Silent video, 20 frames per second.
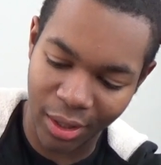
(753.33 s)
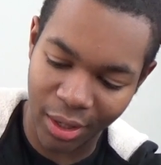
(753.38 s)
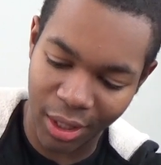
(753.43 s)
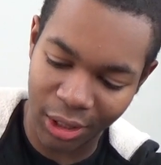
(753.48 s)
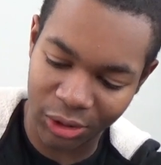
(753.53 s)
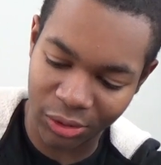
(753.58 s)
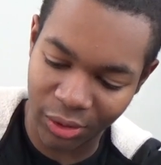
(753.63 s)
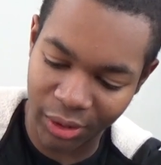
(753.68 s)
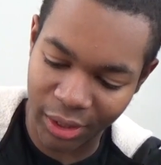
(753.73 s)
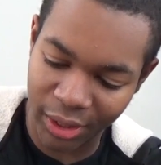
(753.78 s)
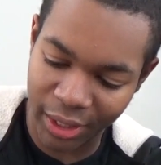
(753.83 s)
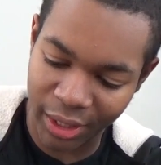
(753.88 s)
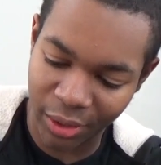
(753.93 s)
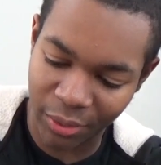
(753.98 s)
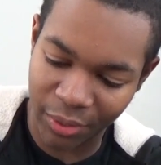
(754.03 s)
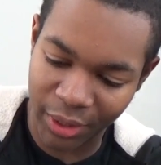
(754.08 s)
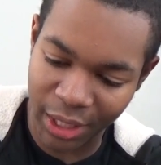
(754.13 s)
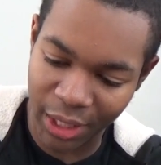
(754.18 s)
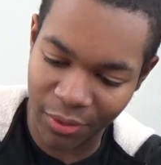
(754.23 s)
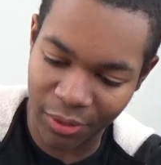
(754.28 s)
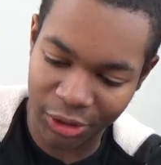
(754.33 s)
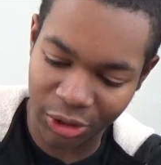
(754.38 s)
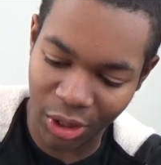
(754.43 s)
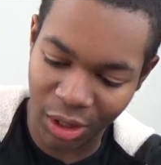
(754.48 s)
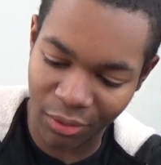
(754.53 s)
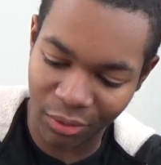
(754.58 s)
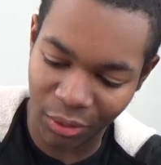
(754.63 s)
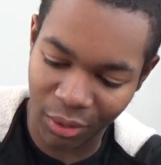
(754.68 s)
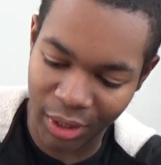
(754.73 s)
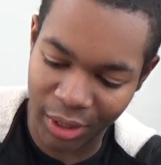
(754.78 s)
it's really, like when they
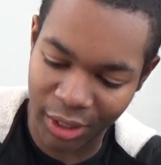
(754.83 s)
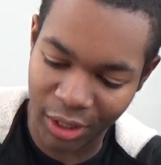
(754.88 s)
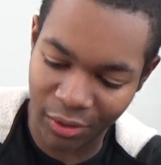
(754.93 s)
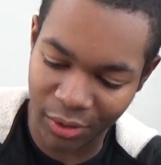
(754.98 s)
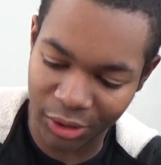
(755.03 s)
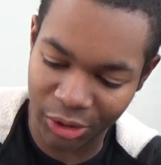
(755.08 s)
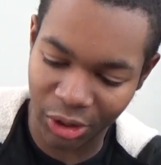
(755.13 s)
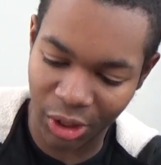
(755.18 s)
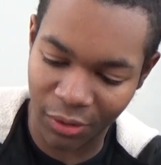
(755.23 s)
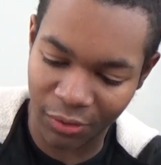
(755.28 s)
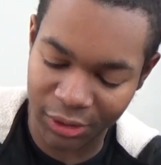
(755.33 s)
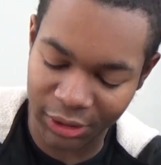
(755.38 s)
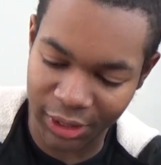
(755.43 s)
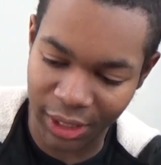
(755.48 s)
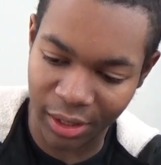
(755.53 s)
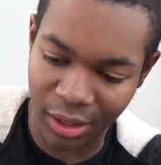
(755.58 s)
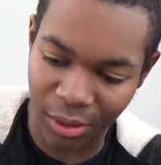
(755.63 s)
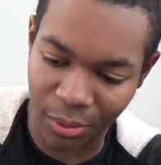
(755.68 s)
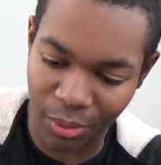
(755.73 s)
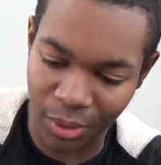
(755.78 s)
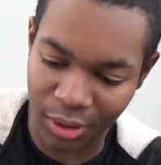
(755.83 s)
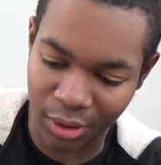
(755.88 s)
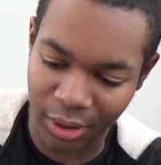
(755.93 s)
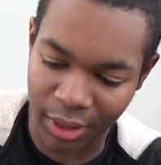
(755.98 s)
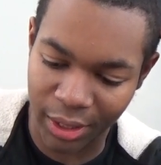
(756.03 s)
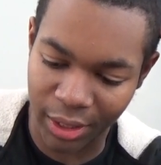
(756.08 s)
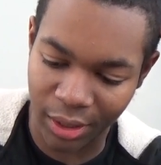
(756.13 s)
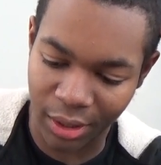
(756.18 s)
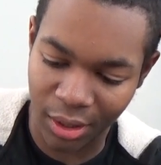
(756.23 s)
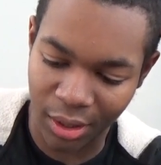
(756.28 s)
resolve 1, you resolve a second one,
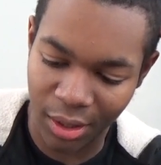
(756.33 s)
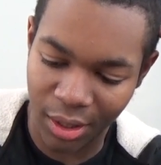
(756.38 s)
like,